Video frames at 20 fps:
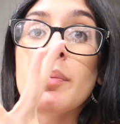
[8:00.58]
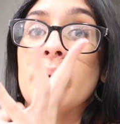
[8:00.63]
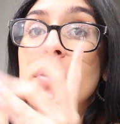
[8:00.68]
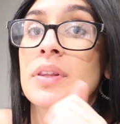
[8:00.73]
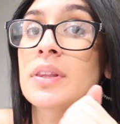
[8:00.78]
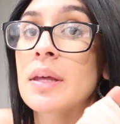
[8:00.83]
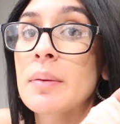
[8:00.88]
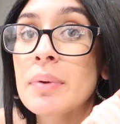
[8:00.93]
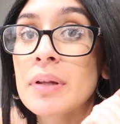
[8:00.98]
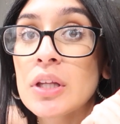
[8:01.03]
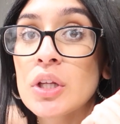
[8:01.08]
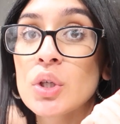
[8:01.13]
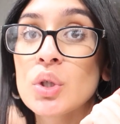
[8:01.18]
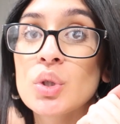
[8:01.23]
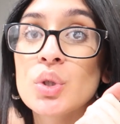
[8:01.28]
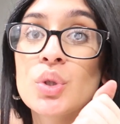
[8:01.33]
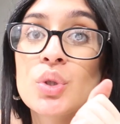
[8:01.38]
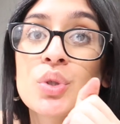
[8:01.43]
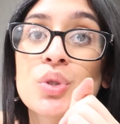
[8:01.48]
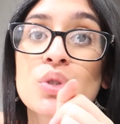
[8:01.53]
the birthday
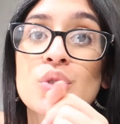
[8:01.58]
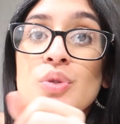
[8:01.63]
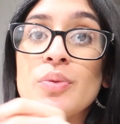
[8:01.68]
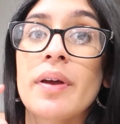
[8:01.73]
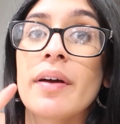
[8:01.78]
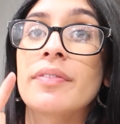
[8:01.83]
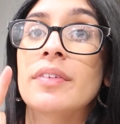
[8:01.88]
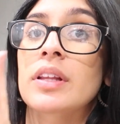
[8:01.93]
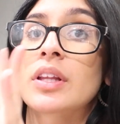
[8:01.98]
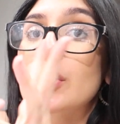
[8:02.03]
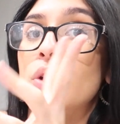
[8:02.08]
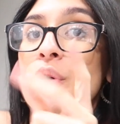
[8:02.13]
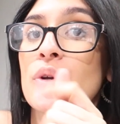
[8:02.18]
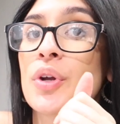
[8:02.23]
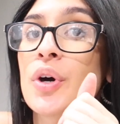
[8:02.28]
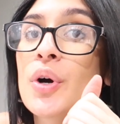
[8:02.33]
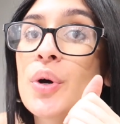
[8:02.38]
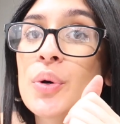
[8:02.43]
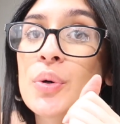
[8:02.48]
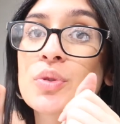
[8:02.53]
balloons, we have the little
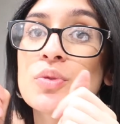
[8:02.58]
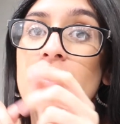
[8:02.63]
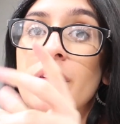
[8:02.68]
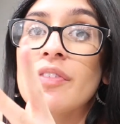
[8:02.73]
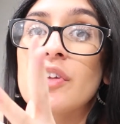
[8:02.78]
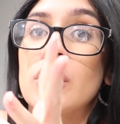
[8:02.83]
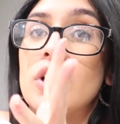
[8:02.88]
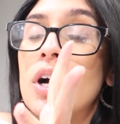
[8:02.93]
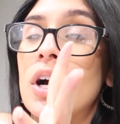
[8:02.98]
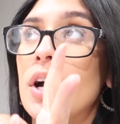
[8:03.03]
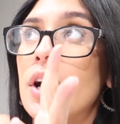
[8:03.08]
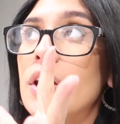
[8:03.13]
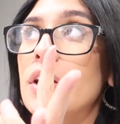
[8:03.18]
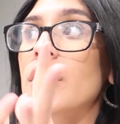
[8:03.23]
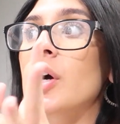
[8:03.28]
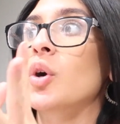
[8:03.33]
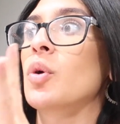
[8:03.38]
notes, we have the card.